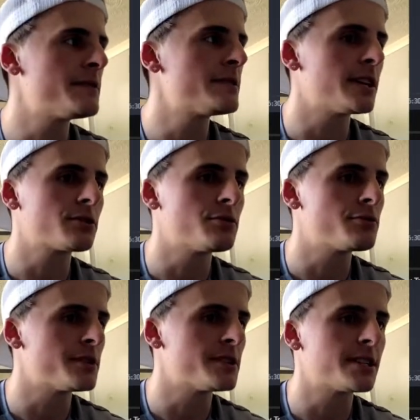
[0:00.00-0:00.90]

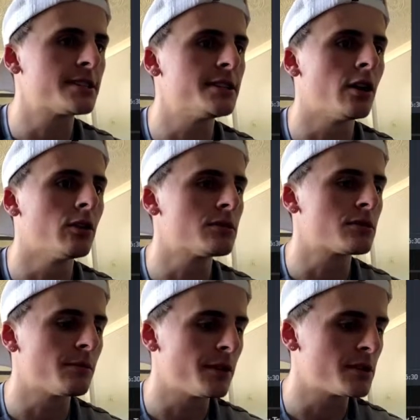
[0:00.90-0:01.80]
$660 or
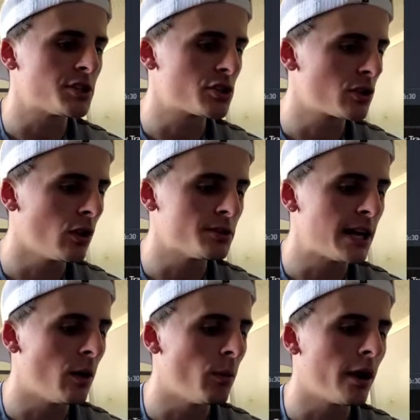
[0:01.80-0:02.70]
something. So I just closed
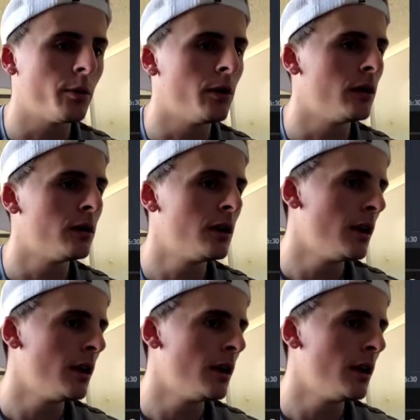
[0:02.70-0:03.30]
out where it were.